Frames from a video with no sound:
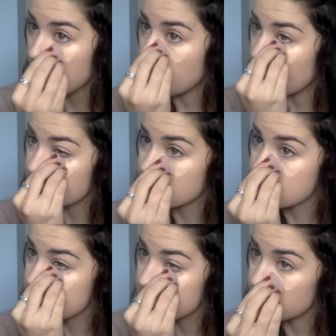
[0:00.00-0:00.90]
It has a
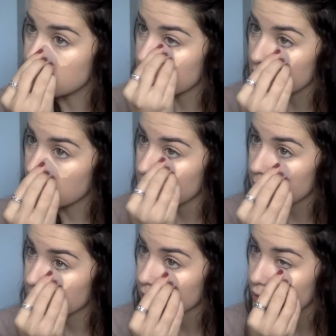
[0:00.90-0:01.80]
similar
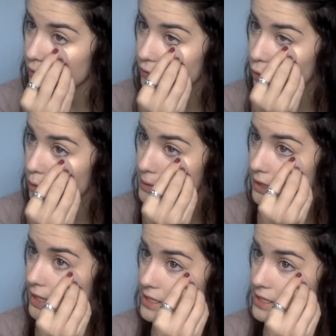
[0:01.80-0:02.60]
formula